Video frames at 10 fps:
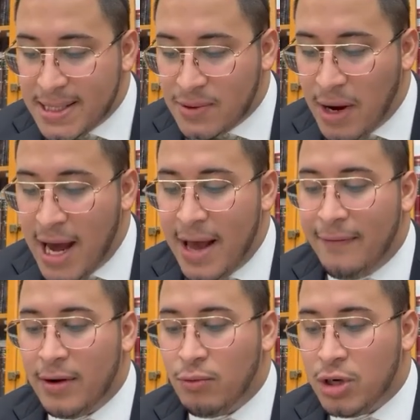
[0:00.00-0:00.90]
his
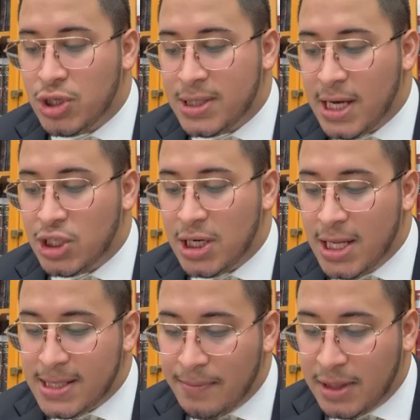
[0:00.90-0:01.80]
wife, and when she says she
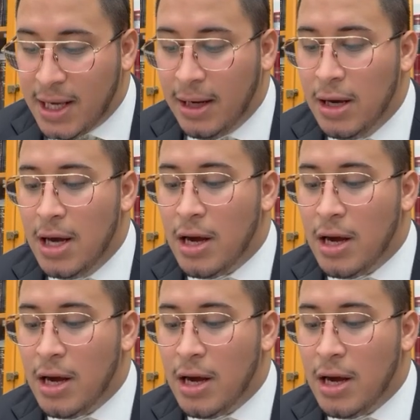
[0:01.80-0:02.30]
needs something,